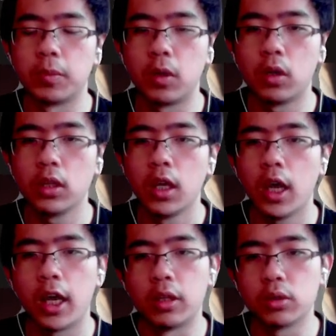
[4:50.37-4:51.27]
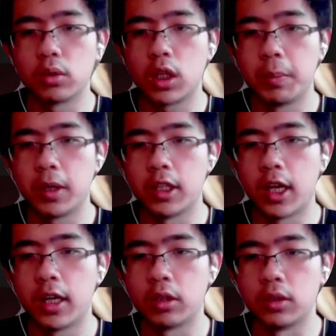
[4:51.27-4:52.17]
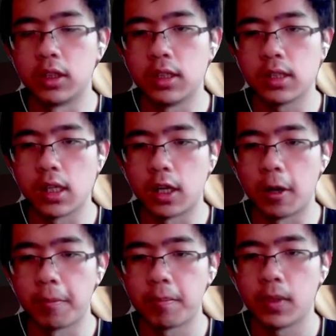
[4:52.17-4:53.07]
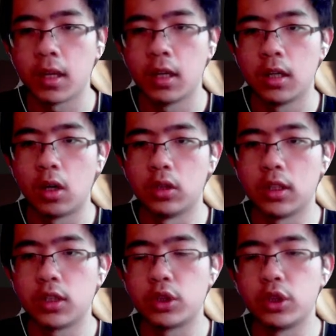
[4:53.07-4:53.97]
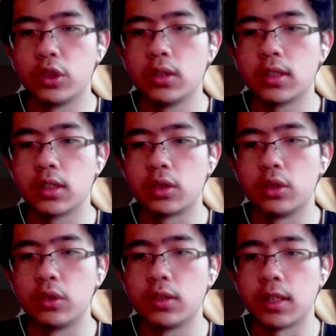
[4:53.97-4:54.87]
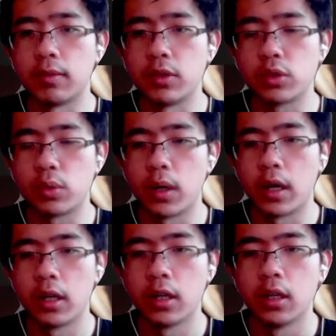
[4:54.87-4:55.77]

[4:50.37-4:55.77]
pawn, and also keeping an eye on this g7 square.